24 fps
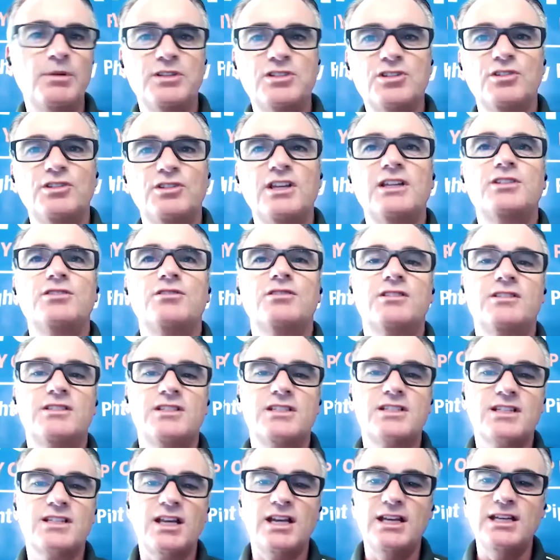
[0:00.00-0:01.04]
So they
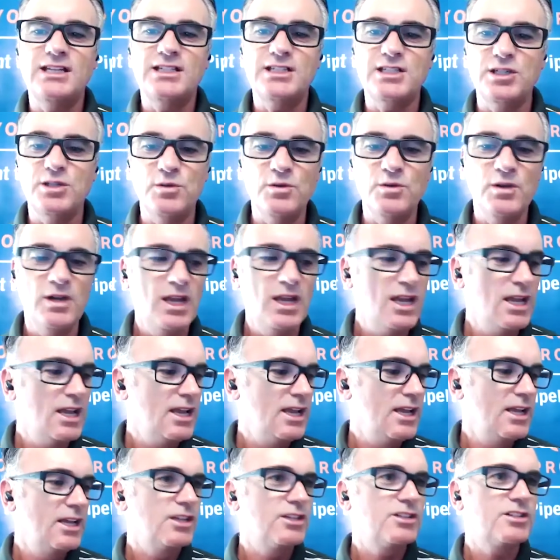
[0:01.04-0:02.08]
decide to
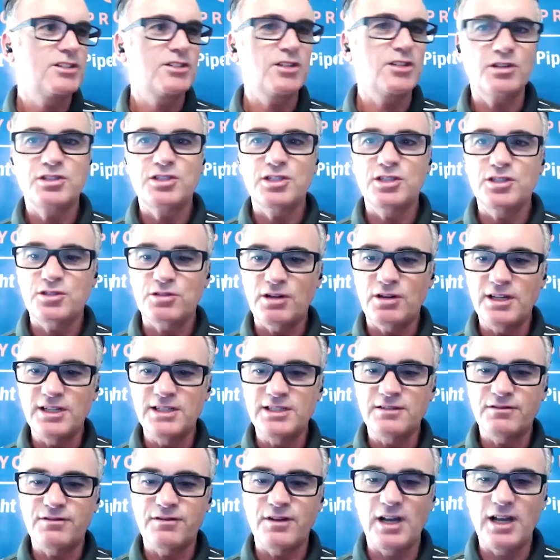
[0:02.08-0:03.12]
start to try and
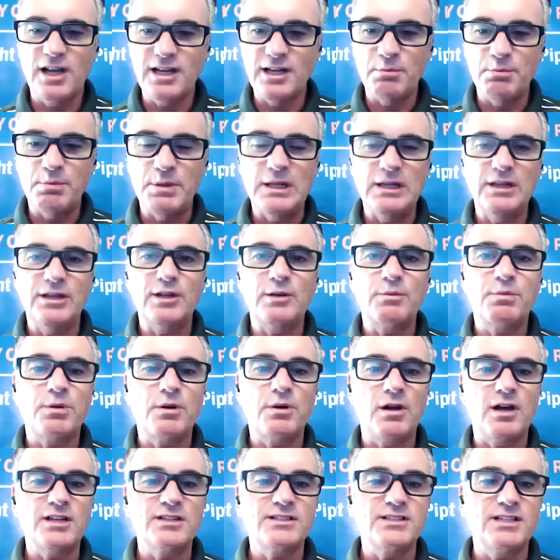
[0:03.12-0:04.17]
define and build their
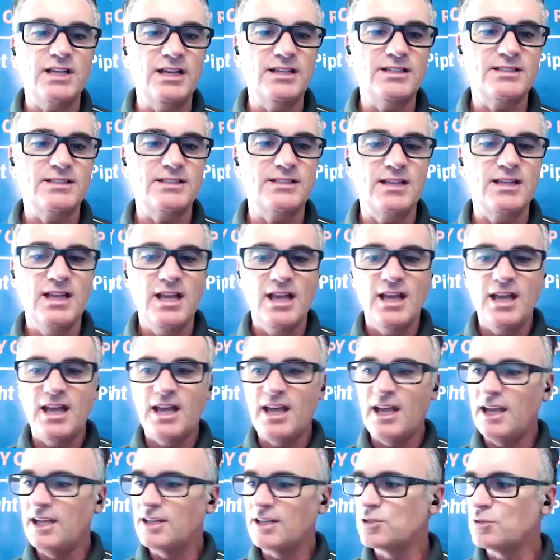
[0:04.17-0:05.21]
process
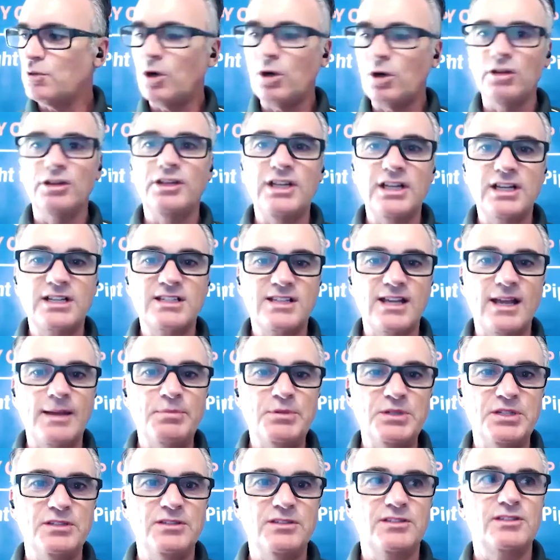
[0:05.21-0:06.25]
uh, to all the
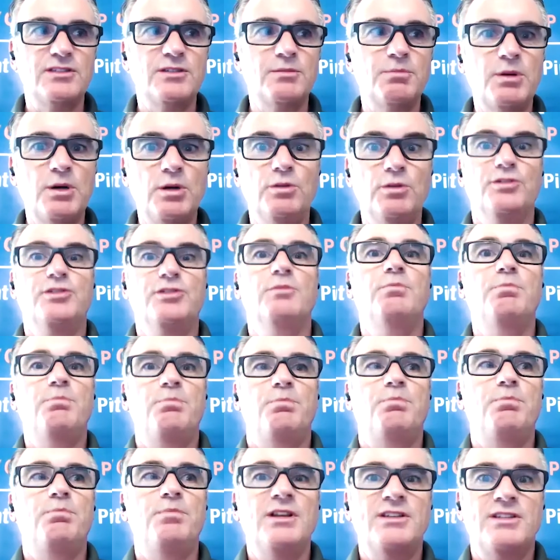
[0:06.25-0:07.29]
exceptions as opposed to
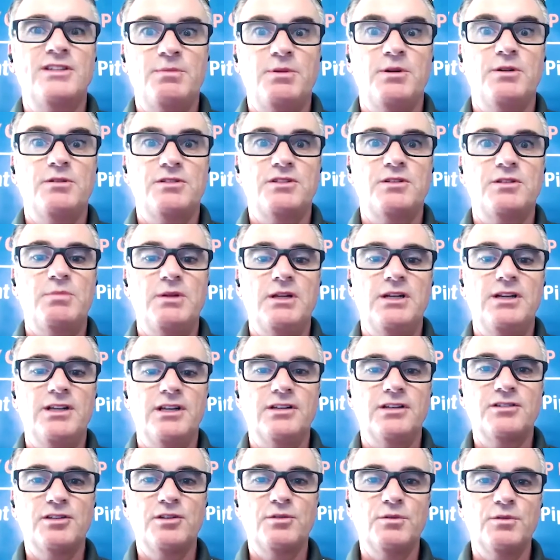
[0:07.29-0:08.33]
as opposed to building it
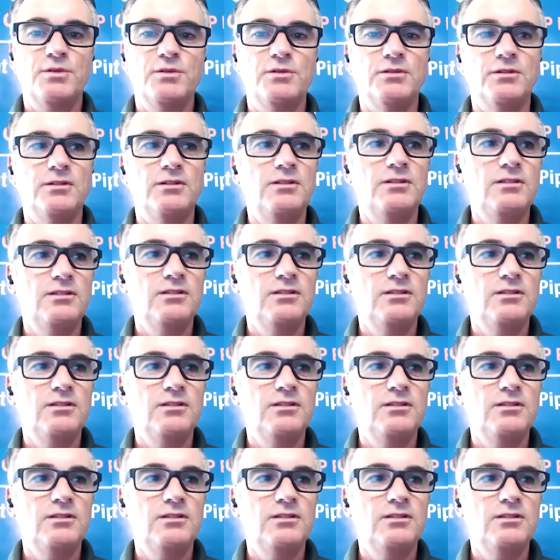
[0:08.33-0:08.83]
to the rule